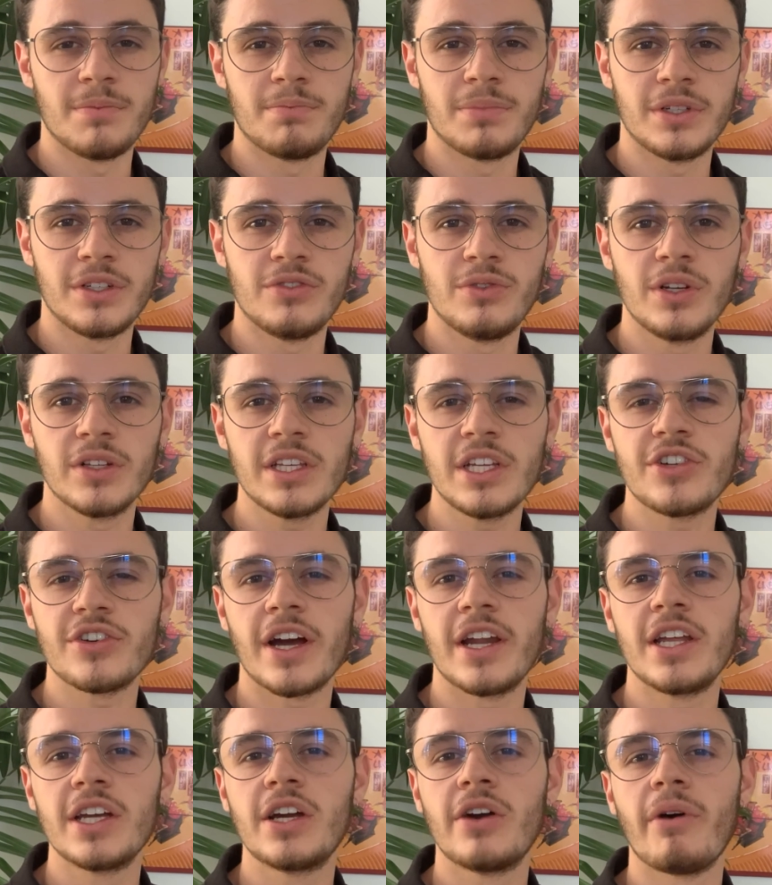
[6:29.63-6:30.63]
but really try
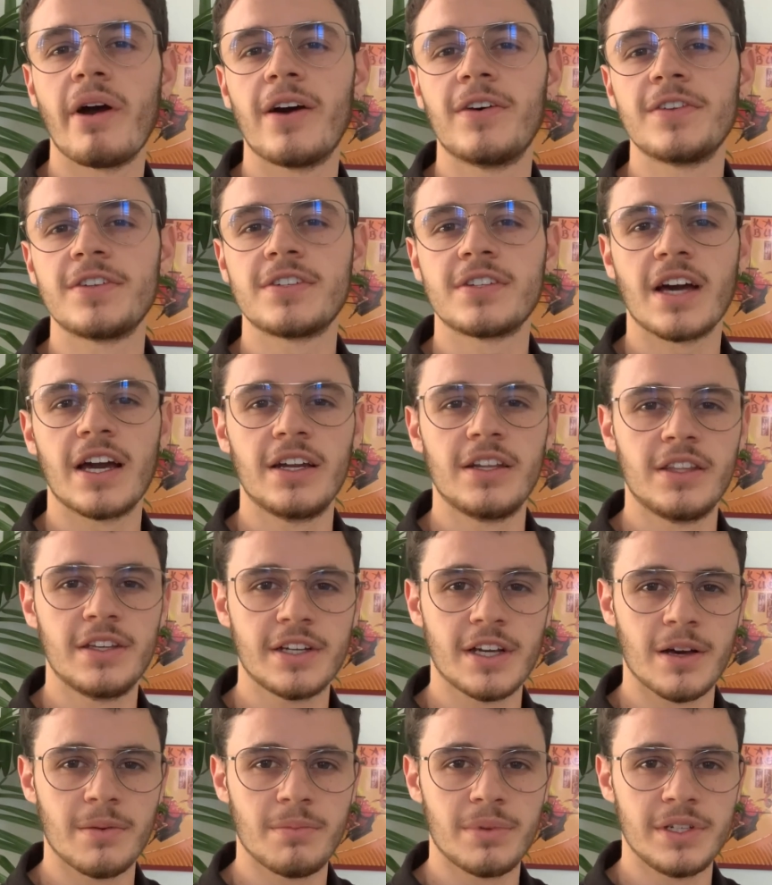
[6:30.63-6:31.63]
to go outside of the
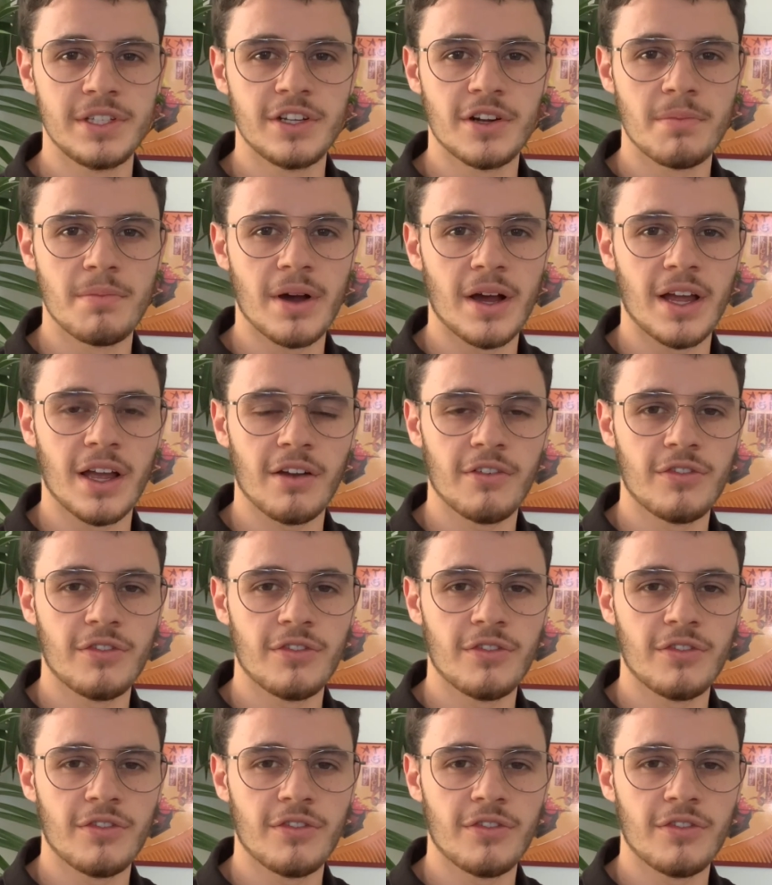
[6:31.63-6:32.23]
company you're buying